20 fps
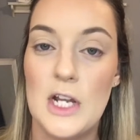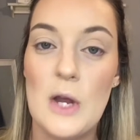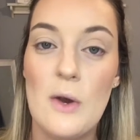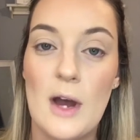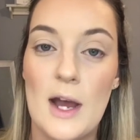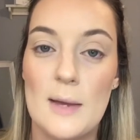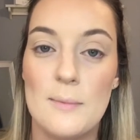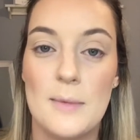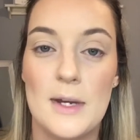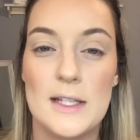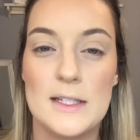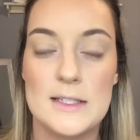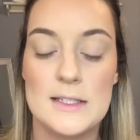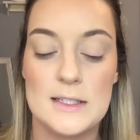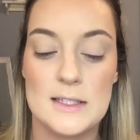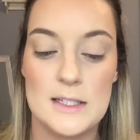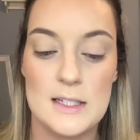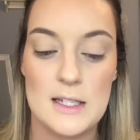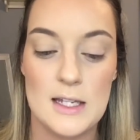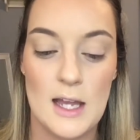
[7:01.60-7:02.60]
I might
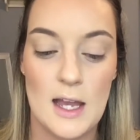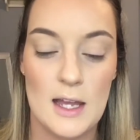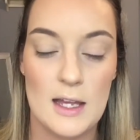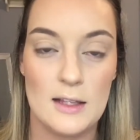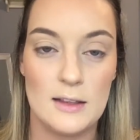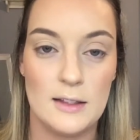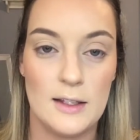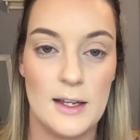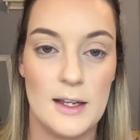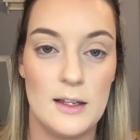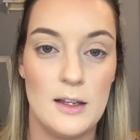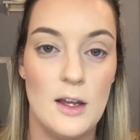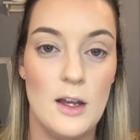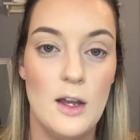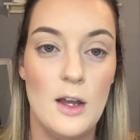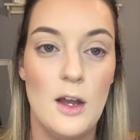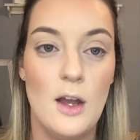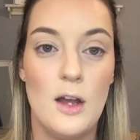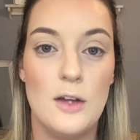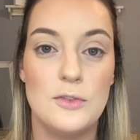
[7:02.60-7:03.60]
see a like
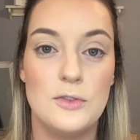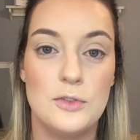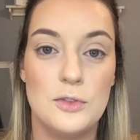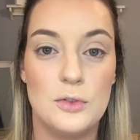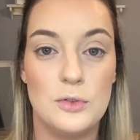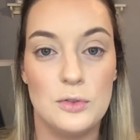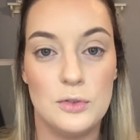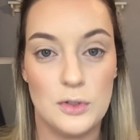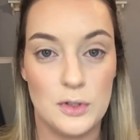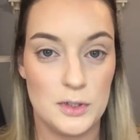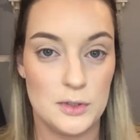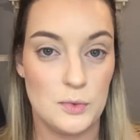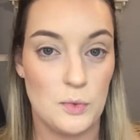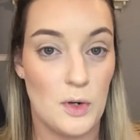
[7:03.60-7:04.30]
2 looks,